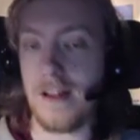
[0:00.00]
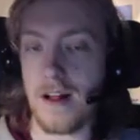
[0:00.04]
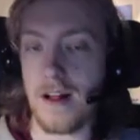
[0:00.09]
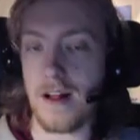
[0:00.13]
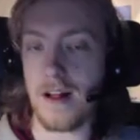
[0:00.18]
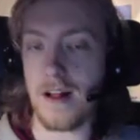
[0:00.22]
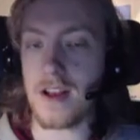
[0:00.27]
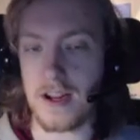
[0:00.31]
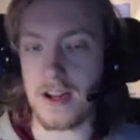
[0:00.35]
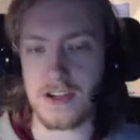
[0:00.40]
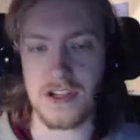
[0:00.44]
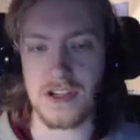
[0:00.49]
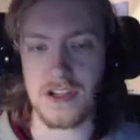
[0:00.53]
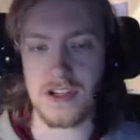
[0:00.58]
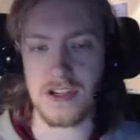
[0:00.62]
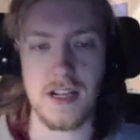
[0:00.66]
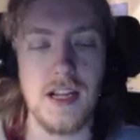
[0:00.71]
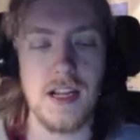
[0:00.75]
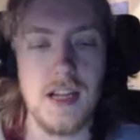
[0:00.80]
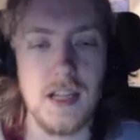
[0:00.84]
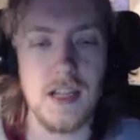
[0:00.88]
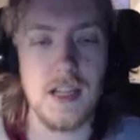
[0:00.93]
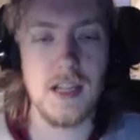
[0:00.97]
I'll catch it
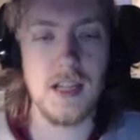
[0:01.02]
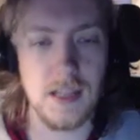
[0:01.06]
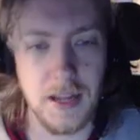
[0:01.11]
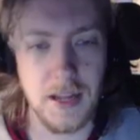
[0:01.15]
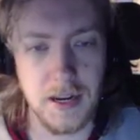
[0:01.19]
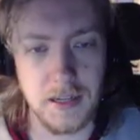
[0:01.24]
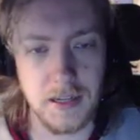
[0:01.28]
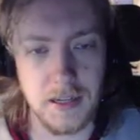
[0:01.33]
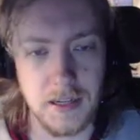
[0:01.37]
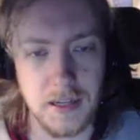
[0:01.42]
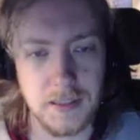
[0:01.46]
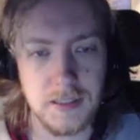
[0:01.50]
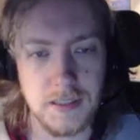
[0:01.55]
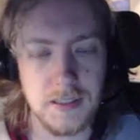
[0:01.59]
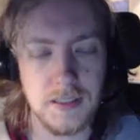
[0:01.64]
later.